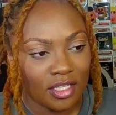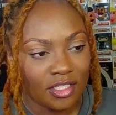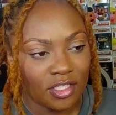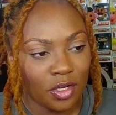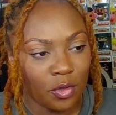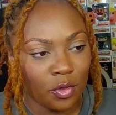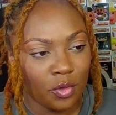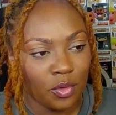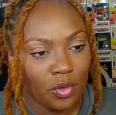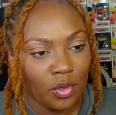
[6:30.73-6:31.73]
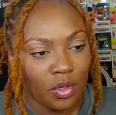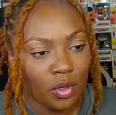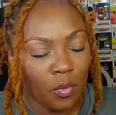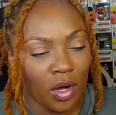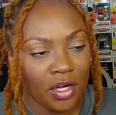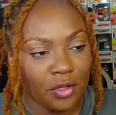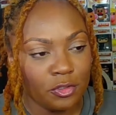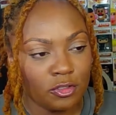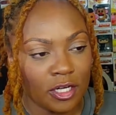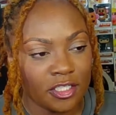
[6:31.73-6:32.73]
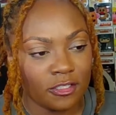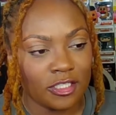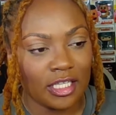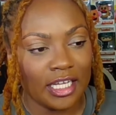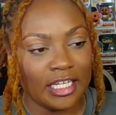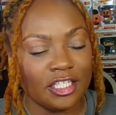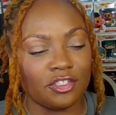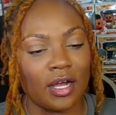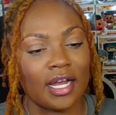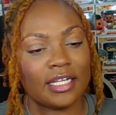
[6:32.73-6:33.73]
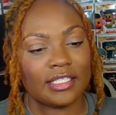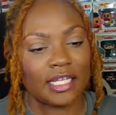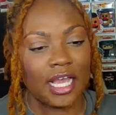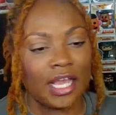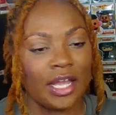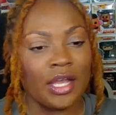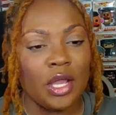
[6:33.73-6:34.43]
So, what are you treacherous ladies trying to say?